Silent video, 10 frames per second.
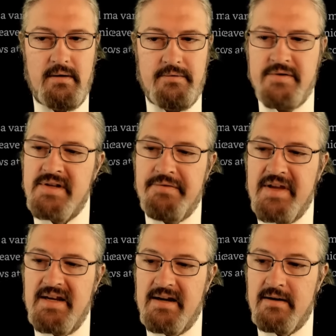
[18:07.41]
There's nothing
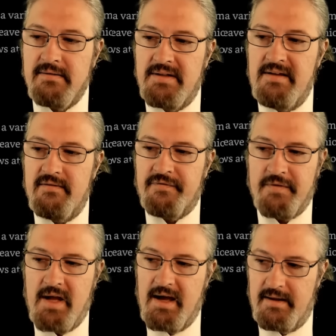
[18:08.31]
inherently
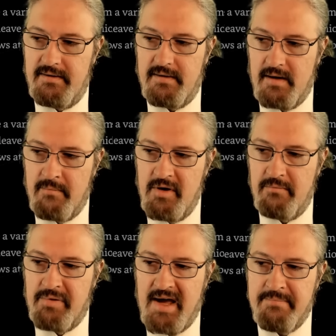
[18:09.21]
flawed
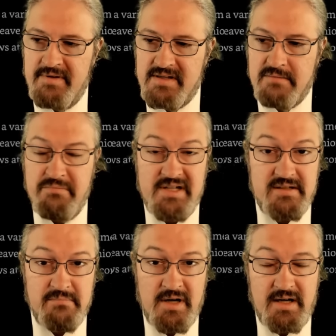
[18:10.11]
about populism, but
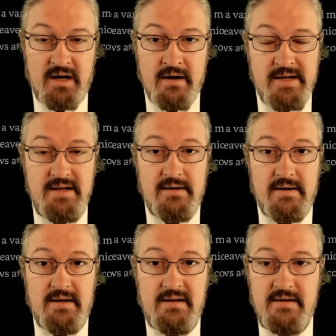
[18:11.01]
to Mark Carney,
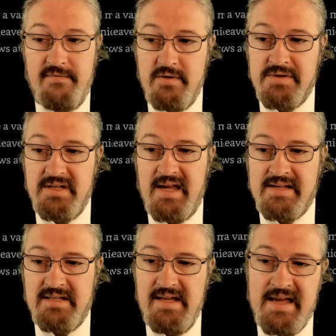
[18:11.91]
he views it
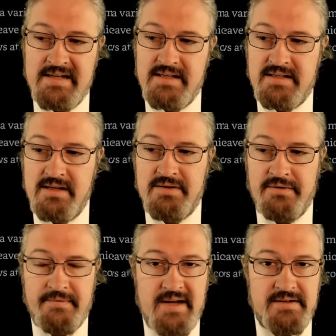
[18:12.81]
as an existential
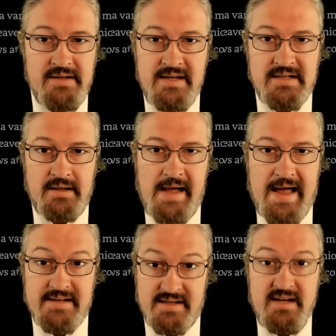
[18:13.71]
threat to his
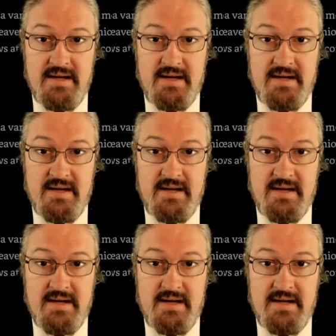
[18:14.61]
class,